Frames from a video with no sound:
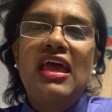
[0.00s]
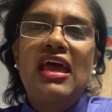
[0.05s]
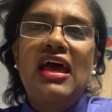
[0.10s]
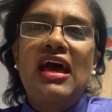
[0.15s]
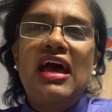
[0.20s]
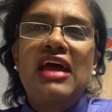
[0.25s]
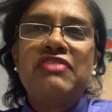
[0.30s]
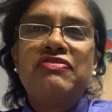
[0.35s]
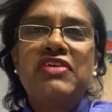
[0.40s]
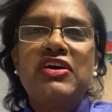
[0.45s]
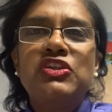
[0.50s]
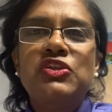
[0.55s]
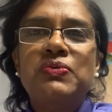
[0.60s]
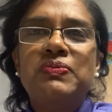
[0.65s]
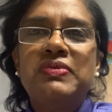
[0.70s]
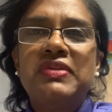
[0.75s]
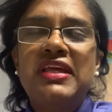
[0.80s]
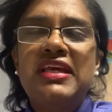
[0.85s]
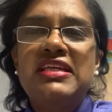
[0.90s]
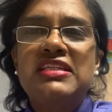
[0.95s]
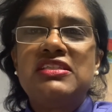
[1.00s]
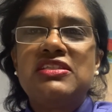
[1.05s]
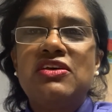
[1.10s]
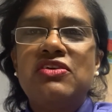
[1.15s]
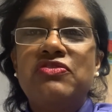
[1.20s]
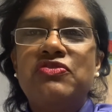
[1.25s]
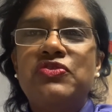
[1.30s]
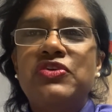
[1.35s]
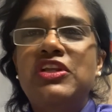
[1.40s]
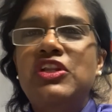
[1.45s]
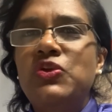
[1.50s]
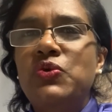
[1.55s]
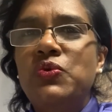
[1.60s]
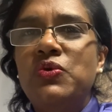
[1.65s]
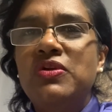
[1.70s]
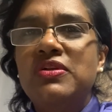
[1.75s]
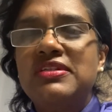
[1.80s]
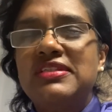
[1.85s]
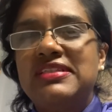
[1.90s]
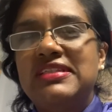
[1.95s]
I found a place of
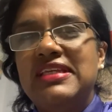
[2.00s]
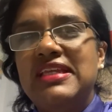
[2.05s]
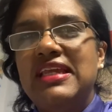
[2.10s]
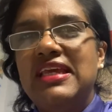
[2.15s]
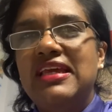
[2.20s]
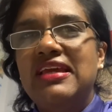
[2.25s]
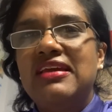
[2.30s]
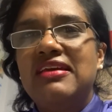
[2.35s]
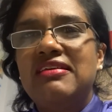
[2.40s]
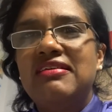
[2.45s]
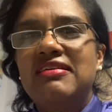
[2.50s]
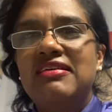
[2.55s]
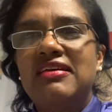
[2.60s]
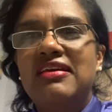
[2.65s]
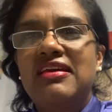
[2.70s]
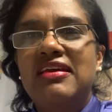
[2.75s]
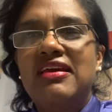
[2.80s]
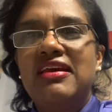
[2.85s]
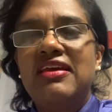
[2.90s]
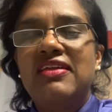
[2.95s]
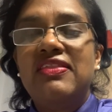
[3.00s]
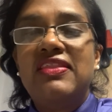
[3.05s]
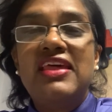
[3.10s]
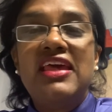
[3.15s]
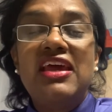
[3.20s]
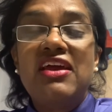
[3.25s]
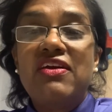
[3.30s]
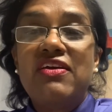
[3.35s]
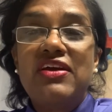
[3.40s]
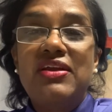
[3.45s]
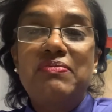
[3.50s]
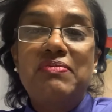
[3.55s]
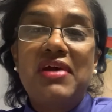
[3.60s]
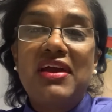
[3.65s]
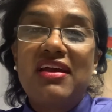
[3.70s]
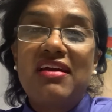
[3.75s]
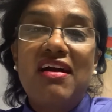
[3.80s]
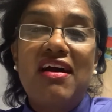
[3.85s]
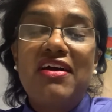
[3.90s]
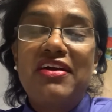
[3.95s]
renewal sitting there in my
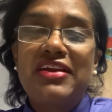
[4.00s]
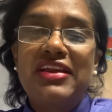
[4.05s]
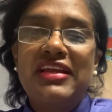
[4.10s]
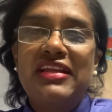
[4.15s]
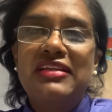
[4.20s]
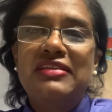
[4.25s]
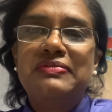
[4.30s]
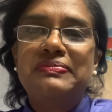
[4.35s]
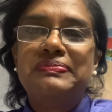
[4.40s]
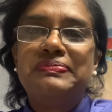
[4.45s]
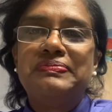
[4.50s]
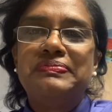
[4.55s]
garden.